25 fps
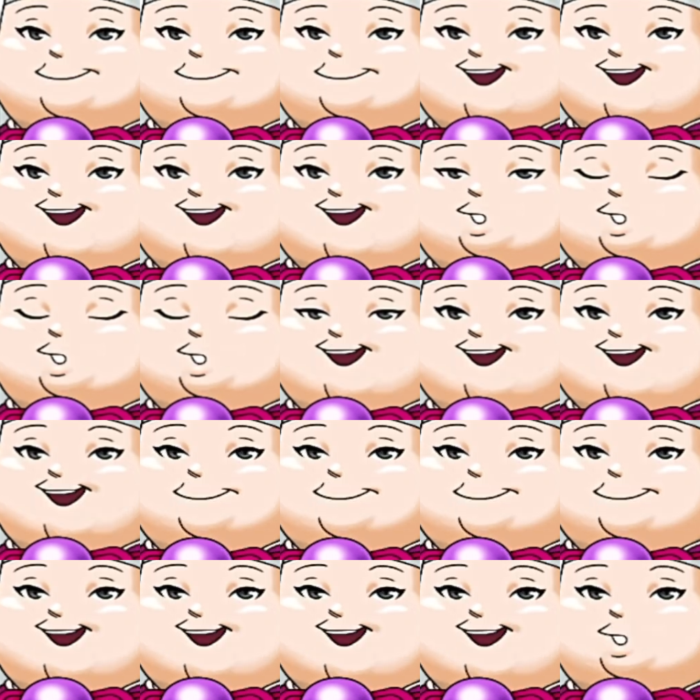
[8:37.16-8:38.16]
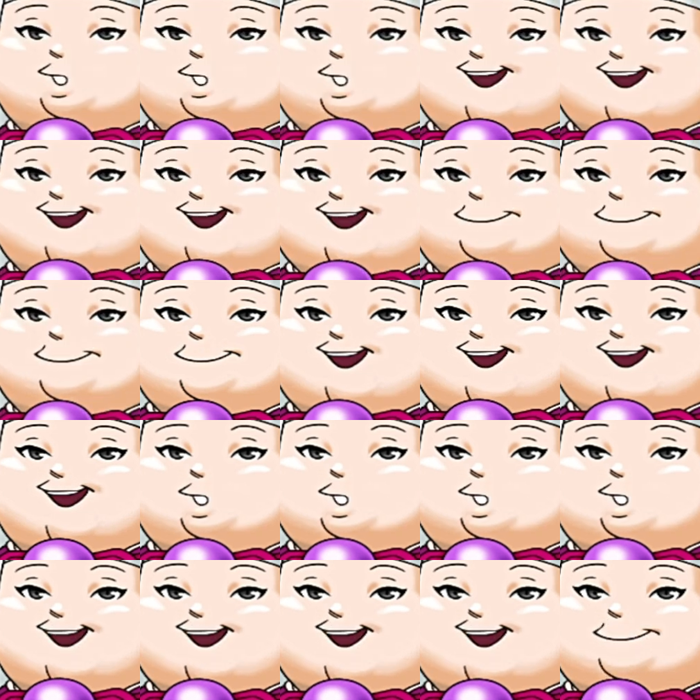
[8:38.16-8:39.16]
There's no bath at the inner
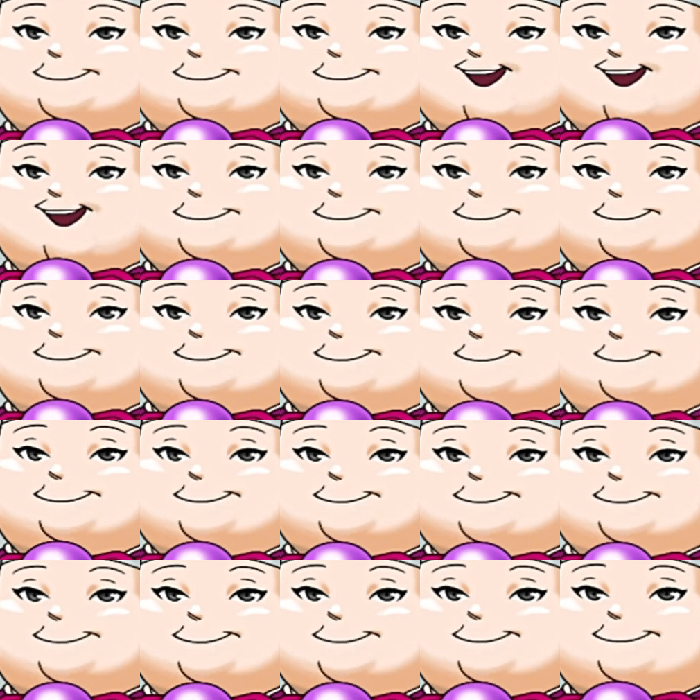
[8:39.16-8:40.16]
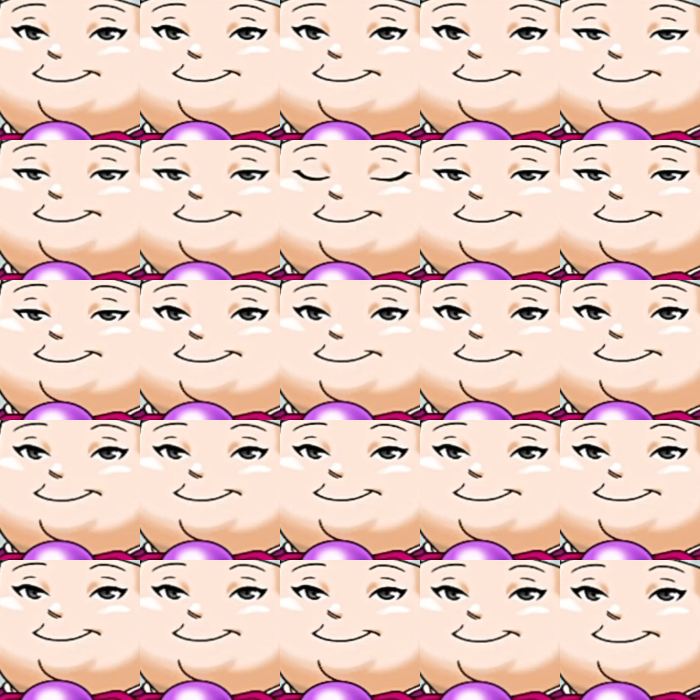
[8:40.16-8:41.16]
temple, you see, and I need a long,
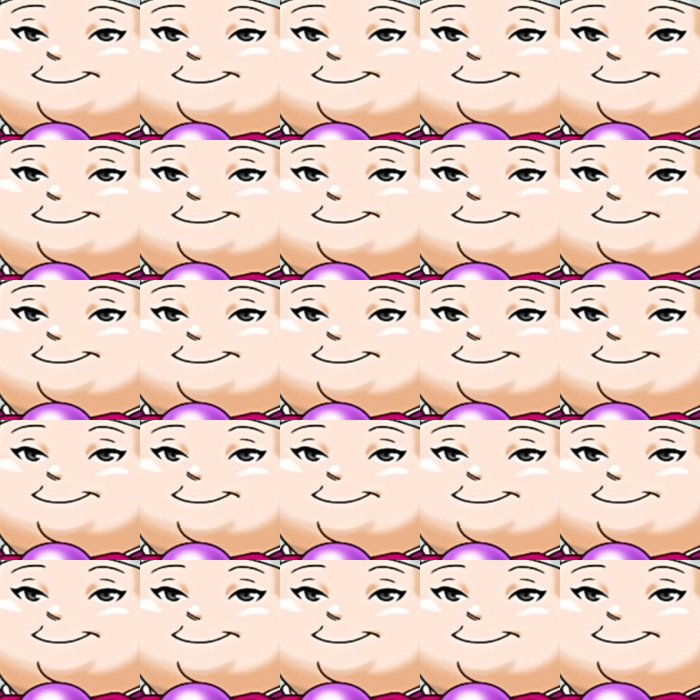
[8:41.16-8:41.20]
hot